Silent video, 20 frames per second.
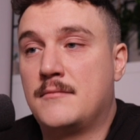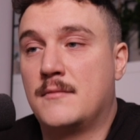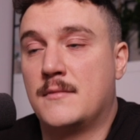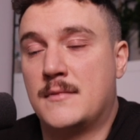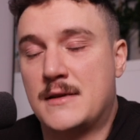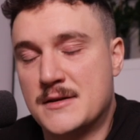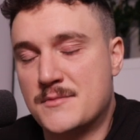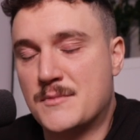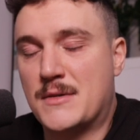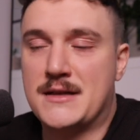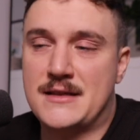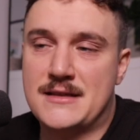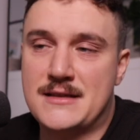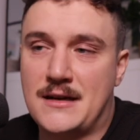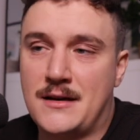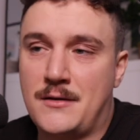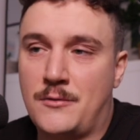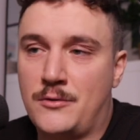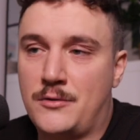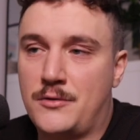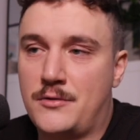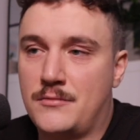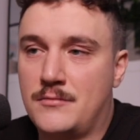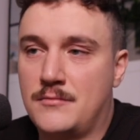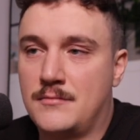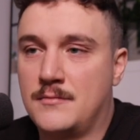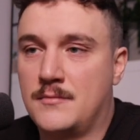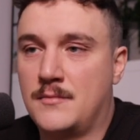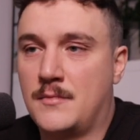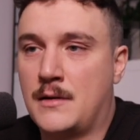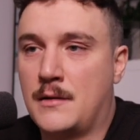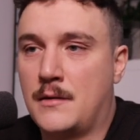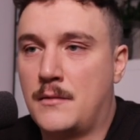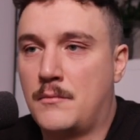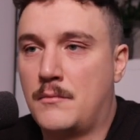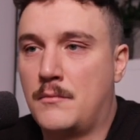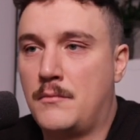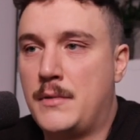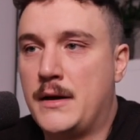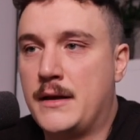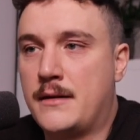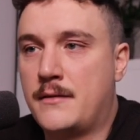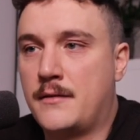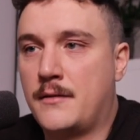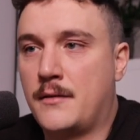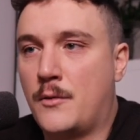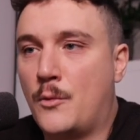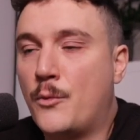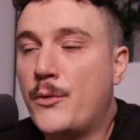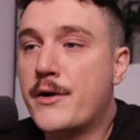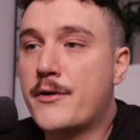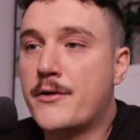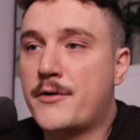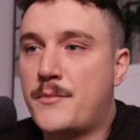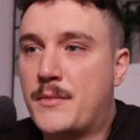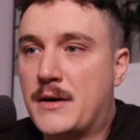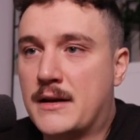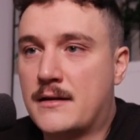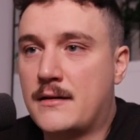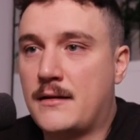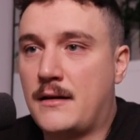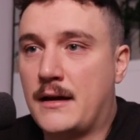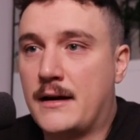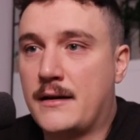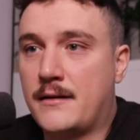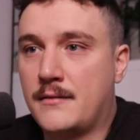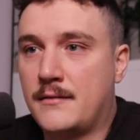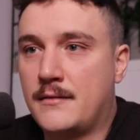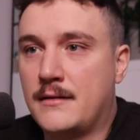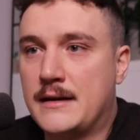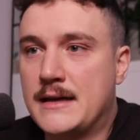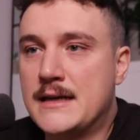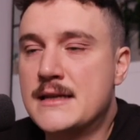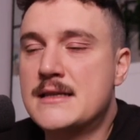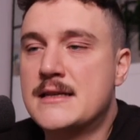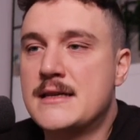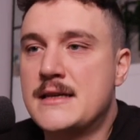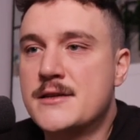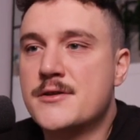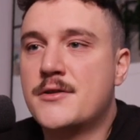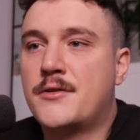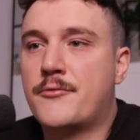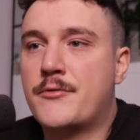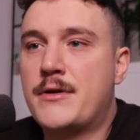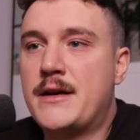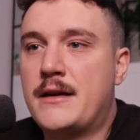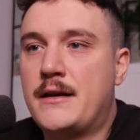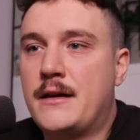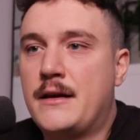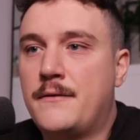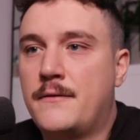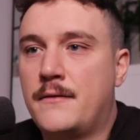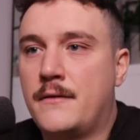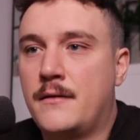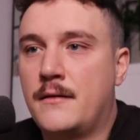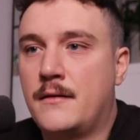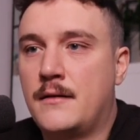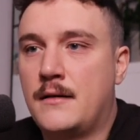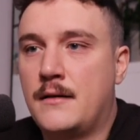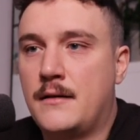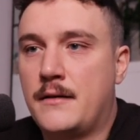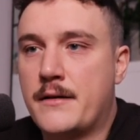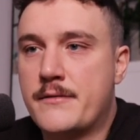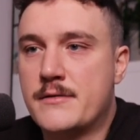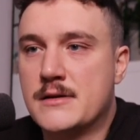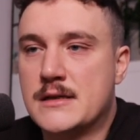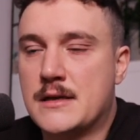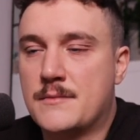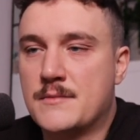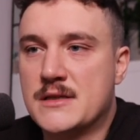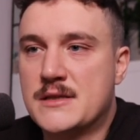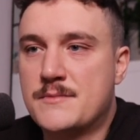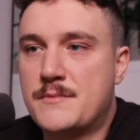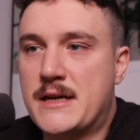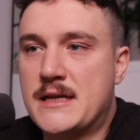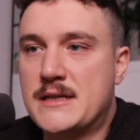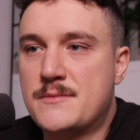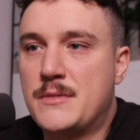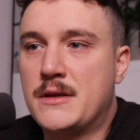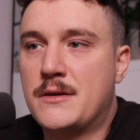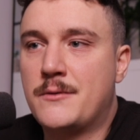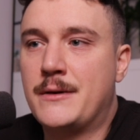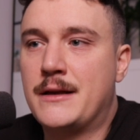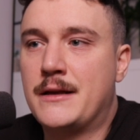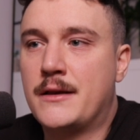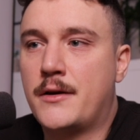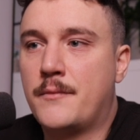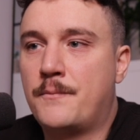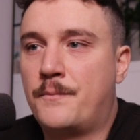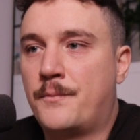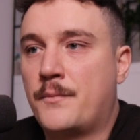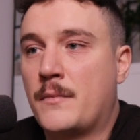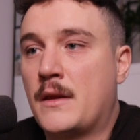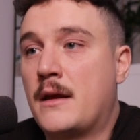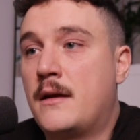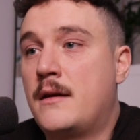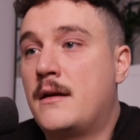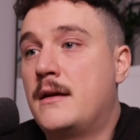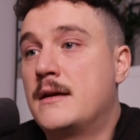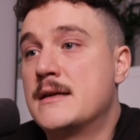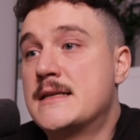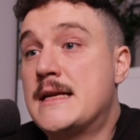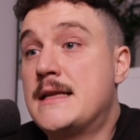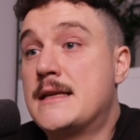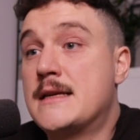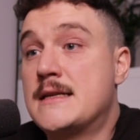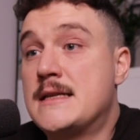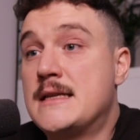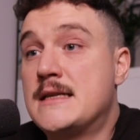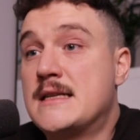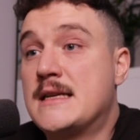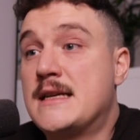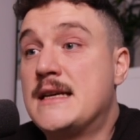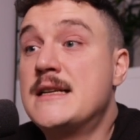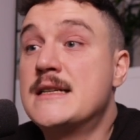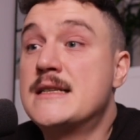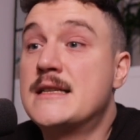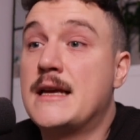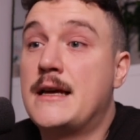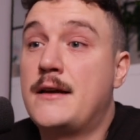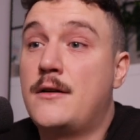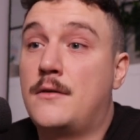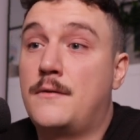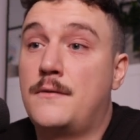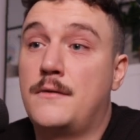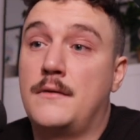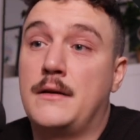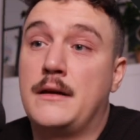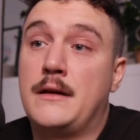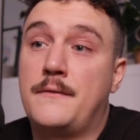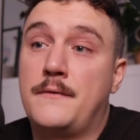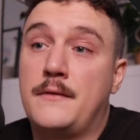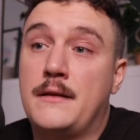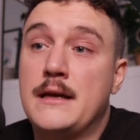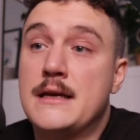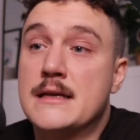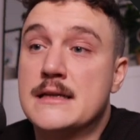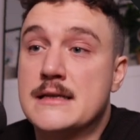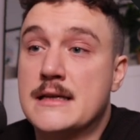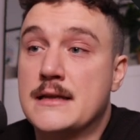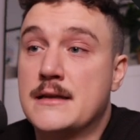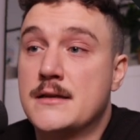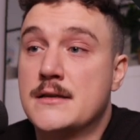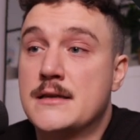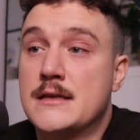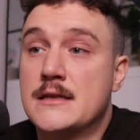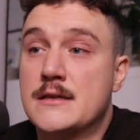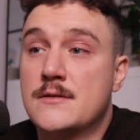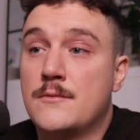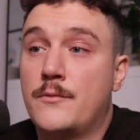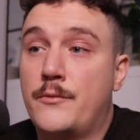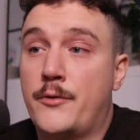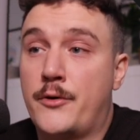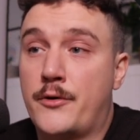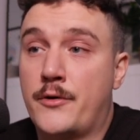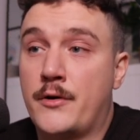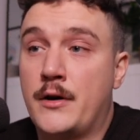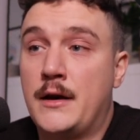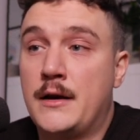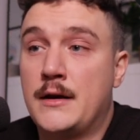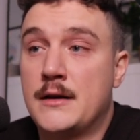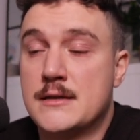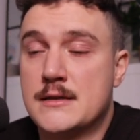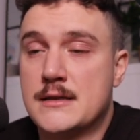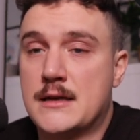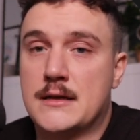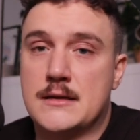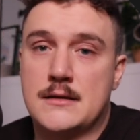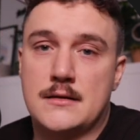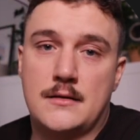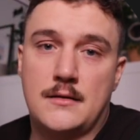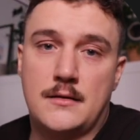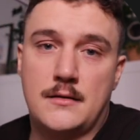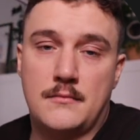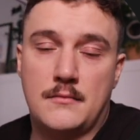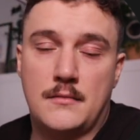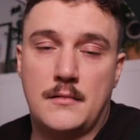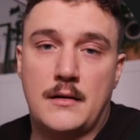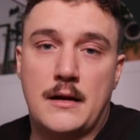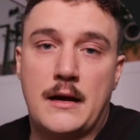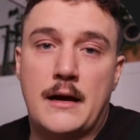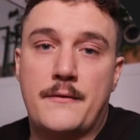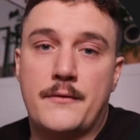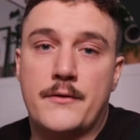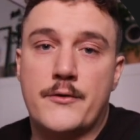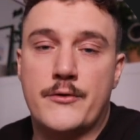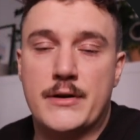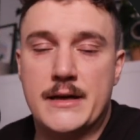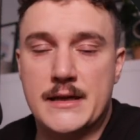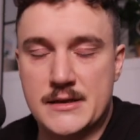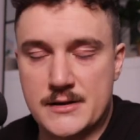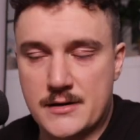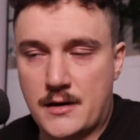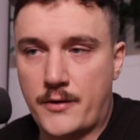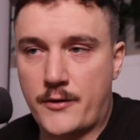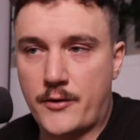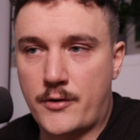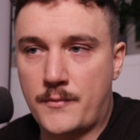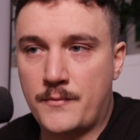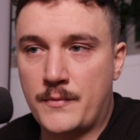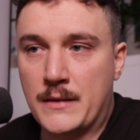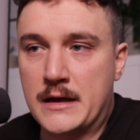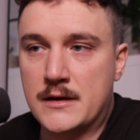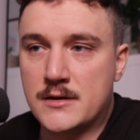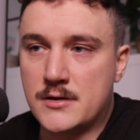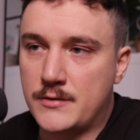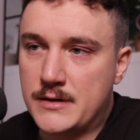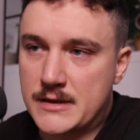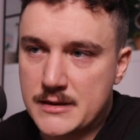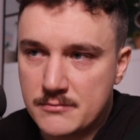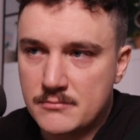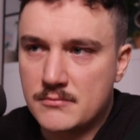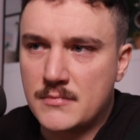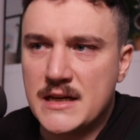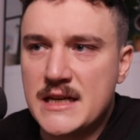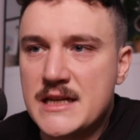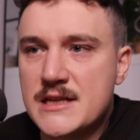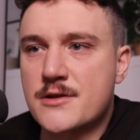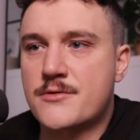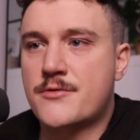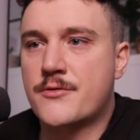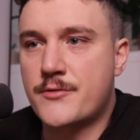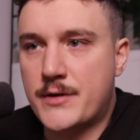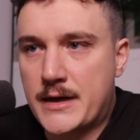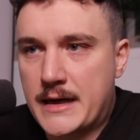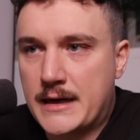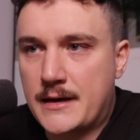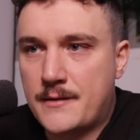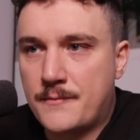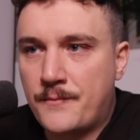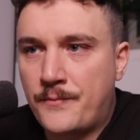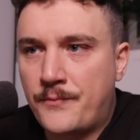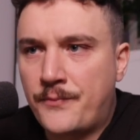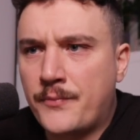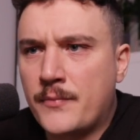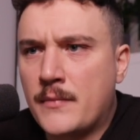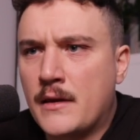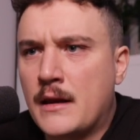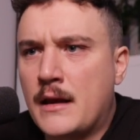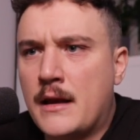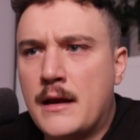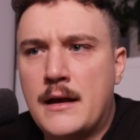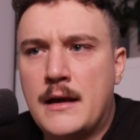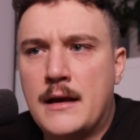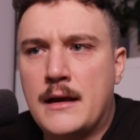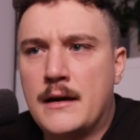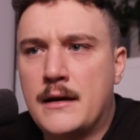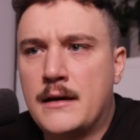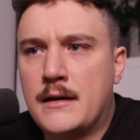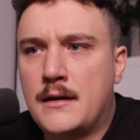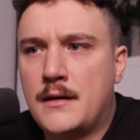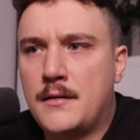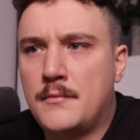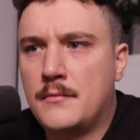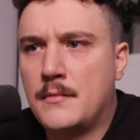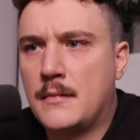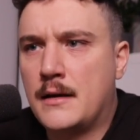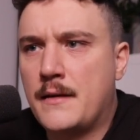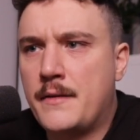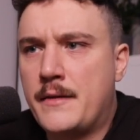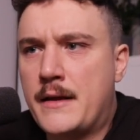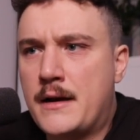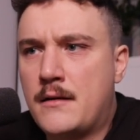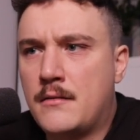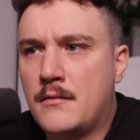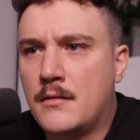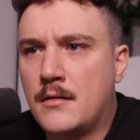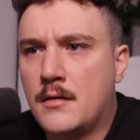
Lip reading: This might sound a bit weird, but like it's easier to read if there is some space between the sentences instead of if these sentences were just after each other. So it's easier to read. Then